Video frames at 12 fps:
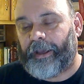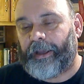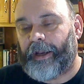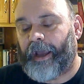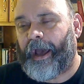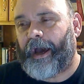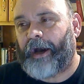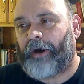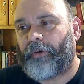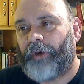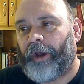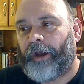And
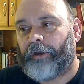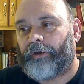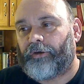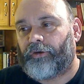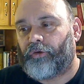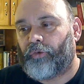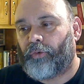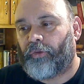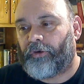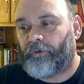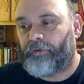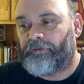how do
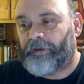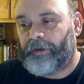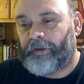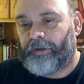those